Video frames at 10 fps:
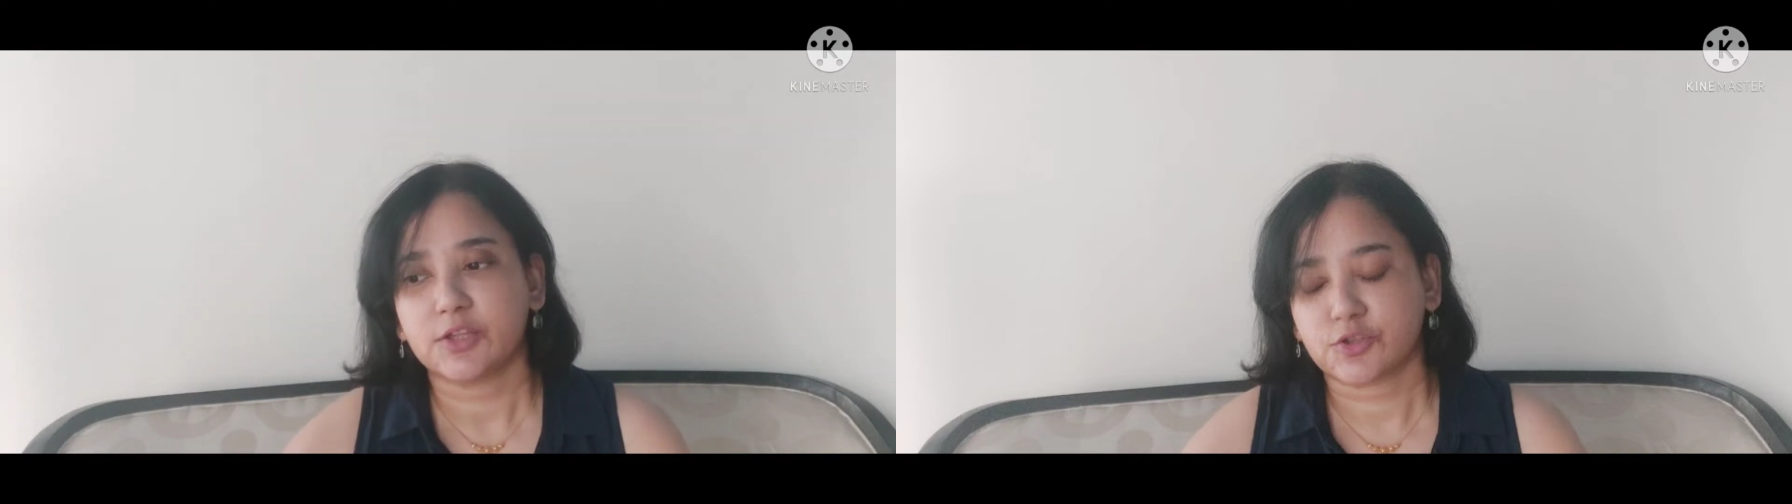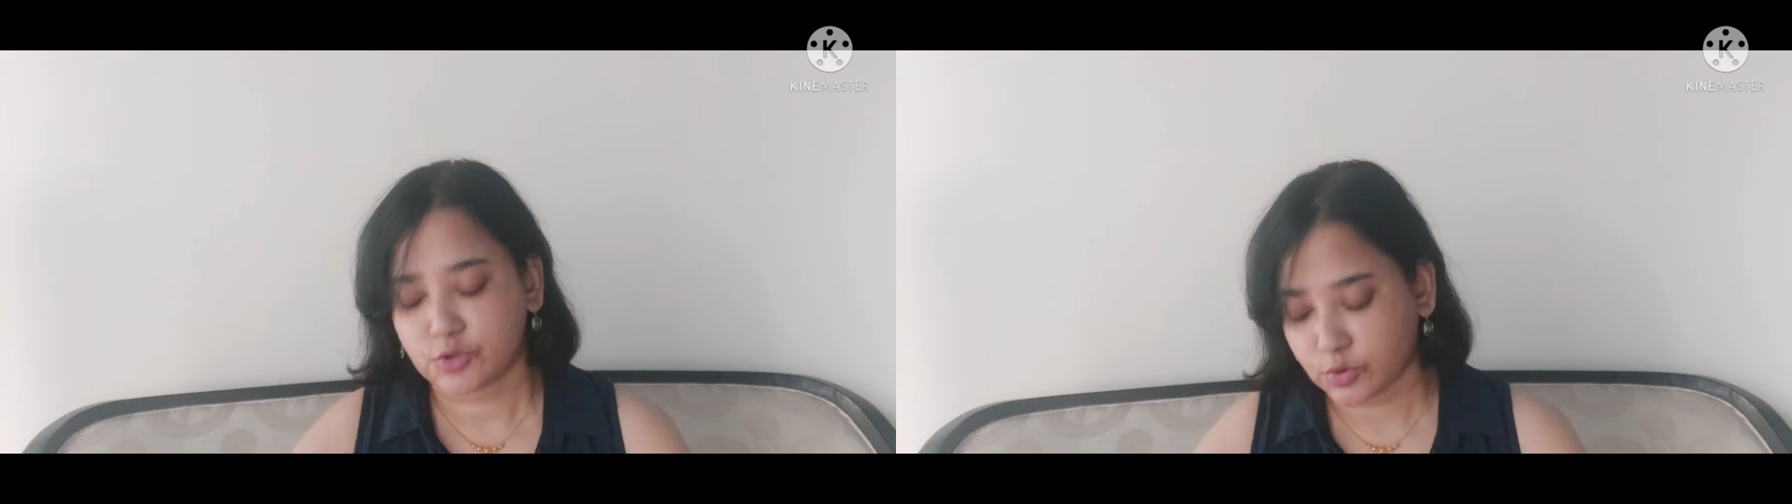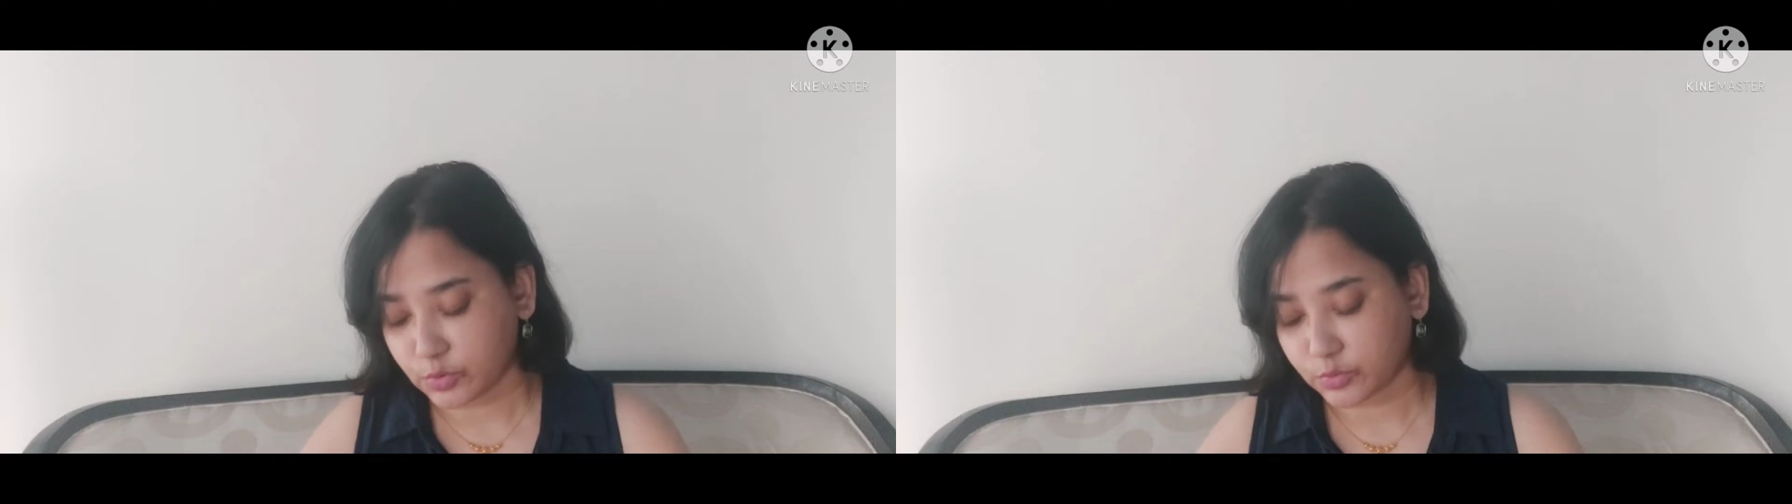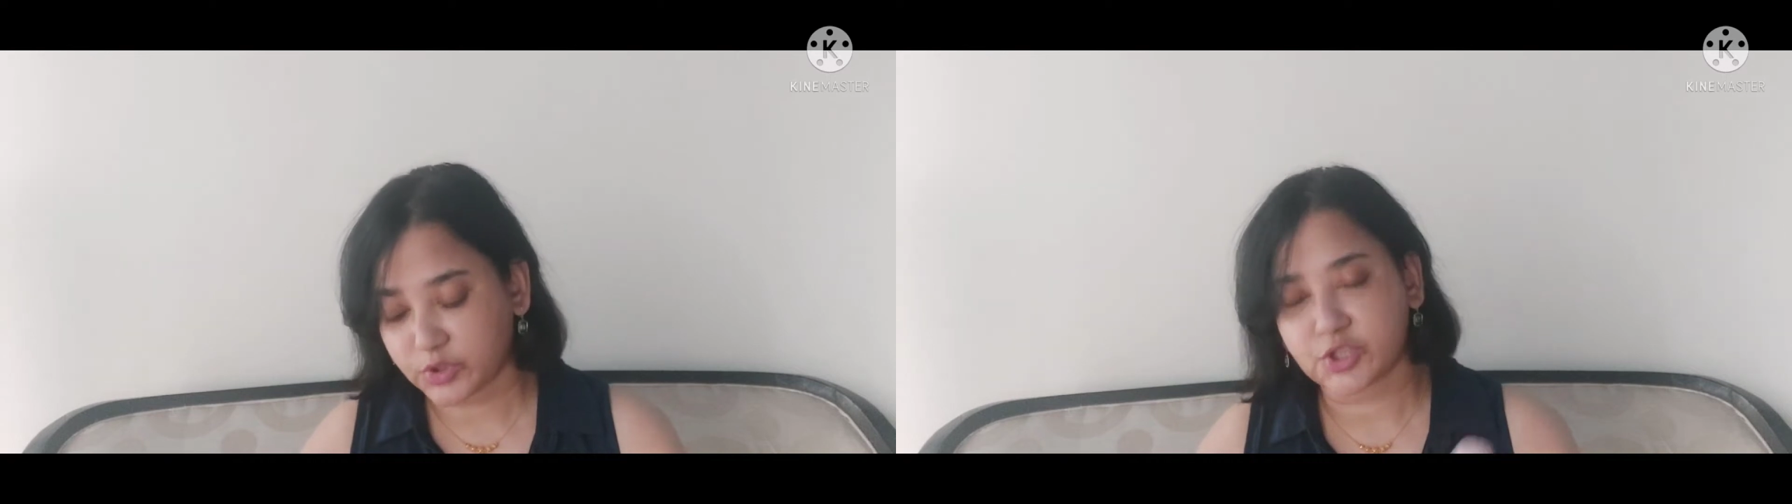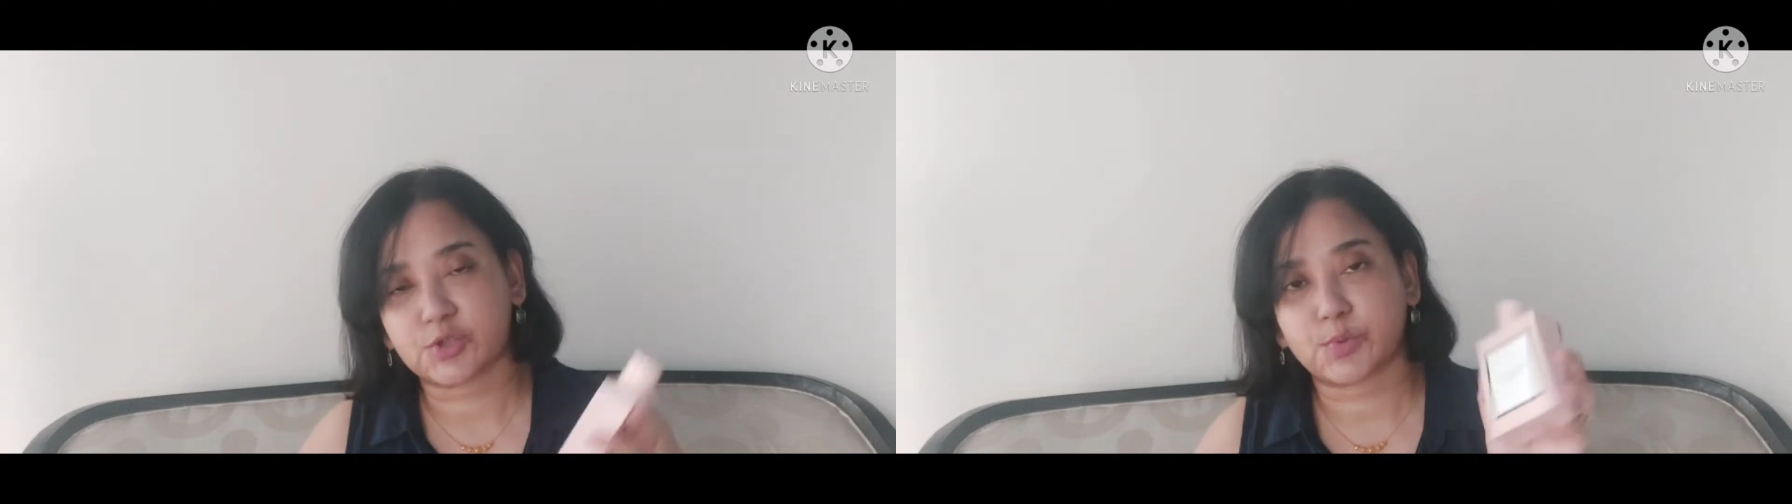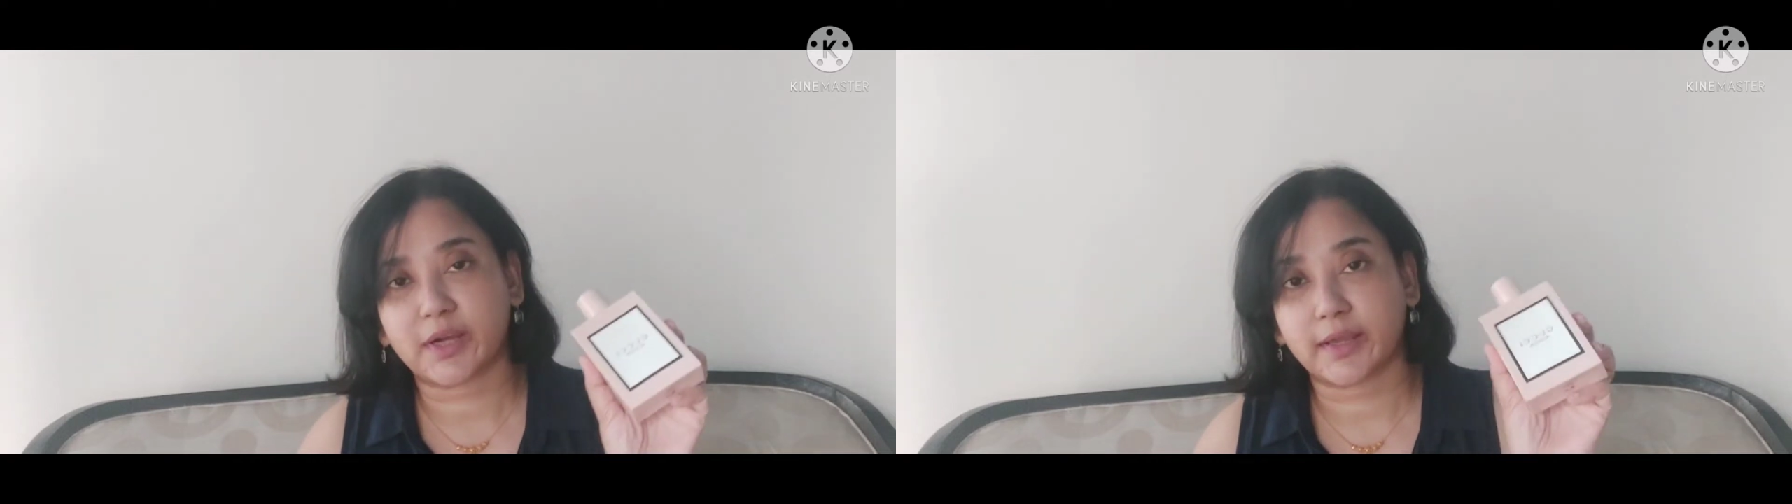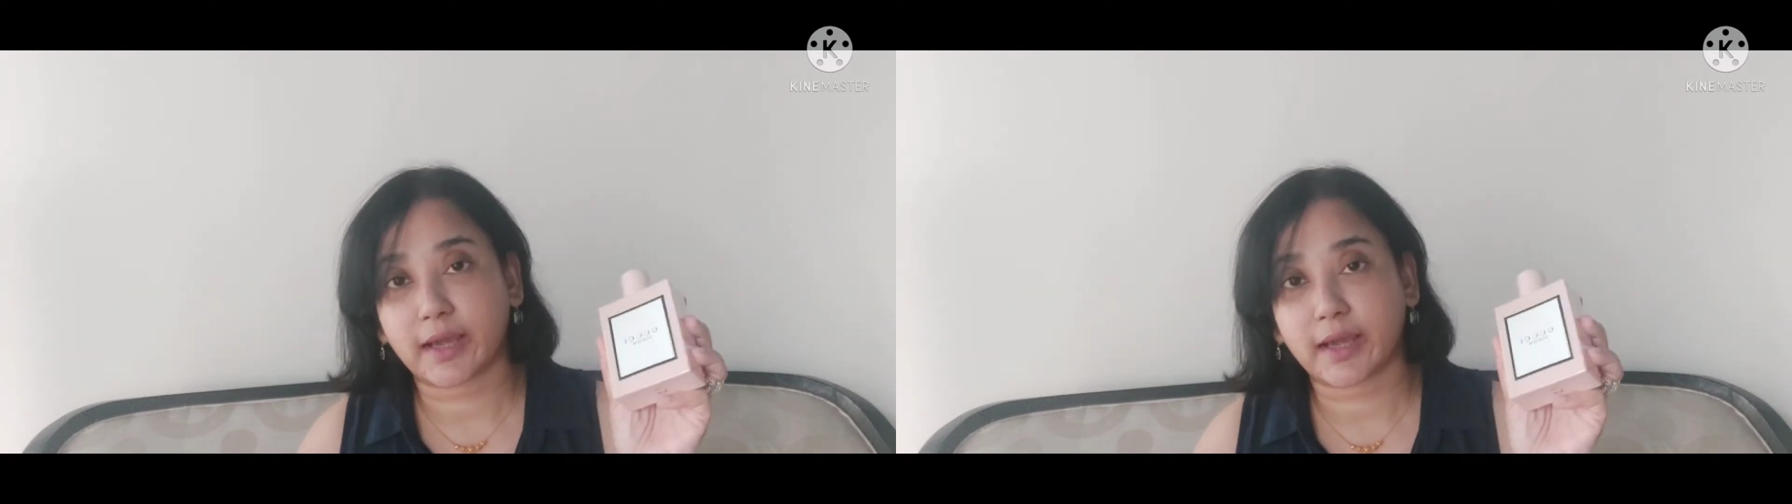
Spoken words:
So which is why